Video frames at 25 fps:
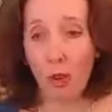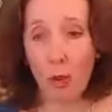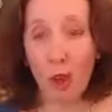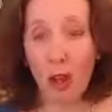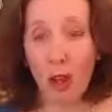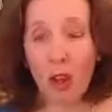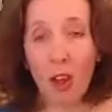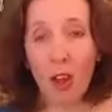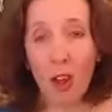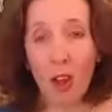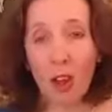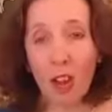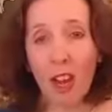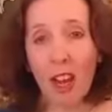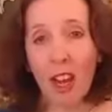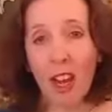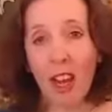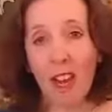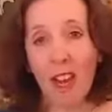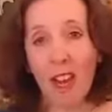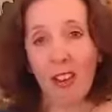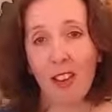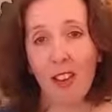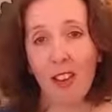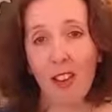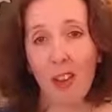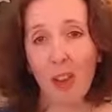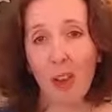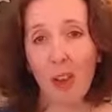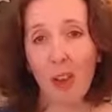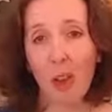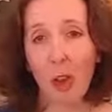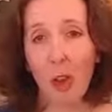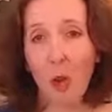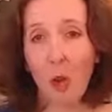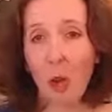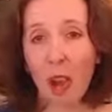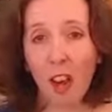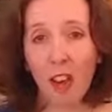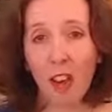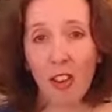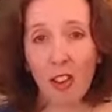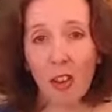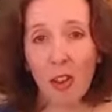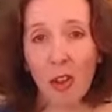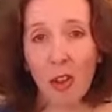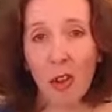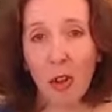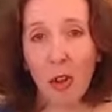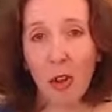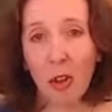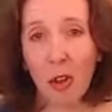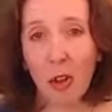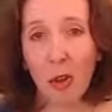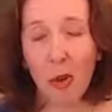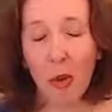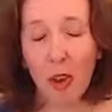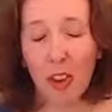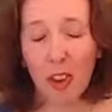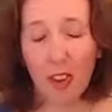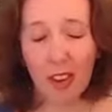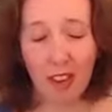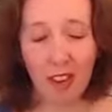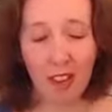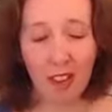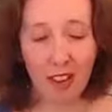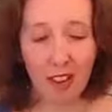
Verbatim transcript: How are you going to get this done? Who else is going to do it?